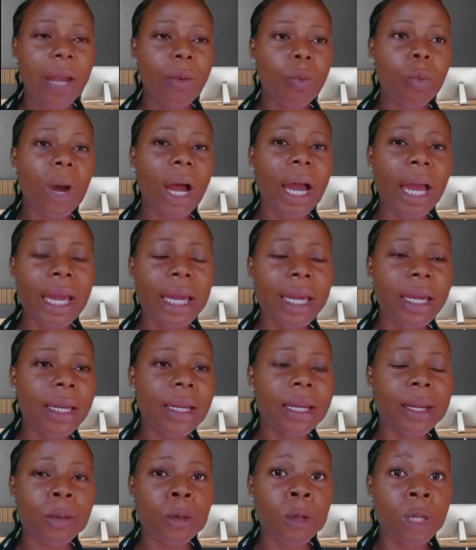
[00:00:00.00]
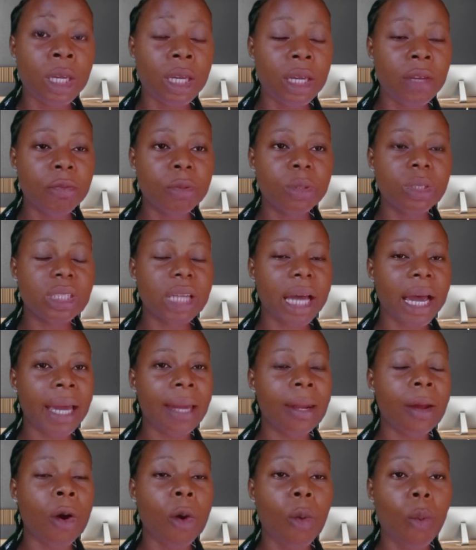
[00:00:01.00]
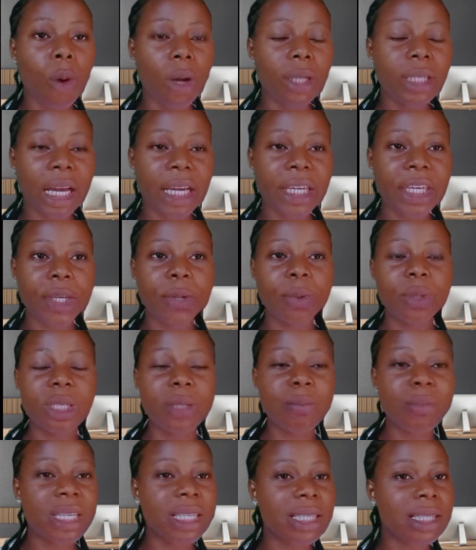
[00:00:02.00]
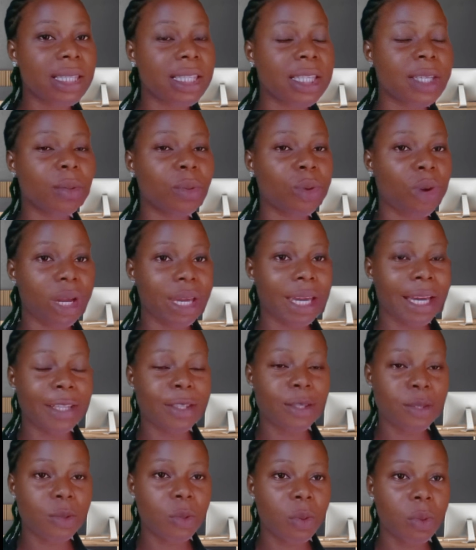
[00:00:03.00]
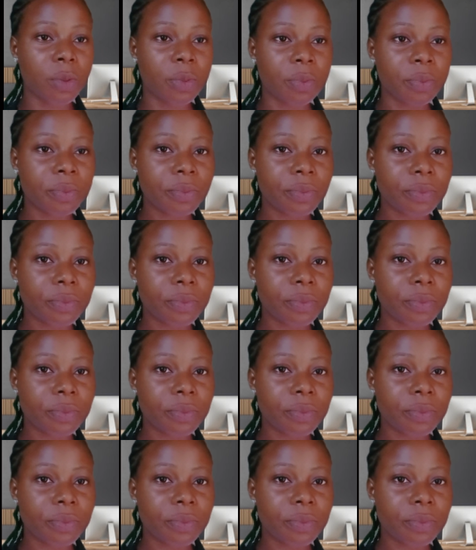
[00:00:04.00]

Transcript: And why he even died, or what that killed him, is still not yet known.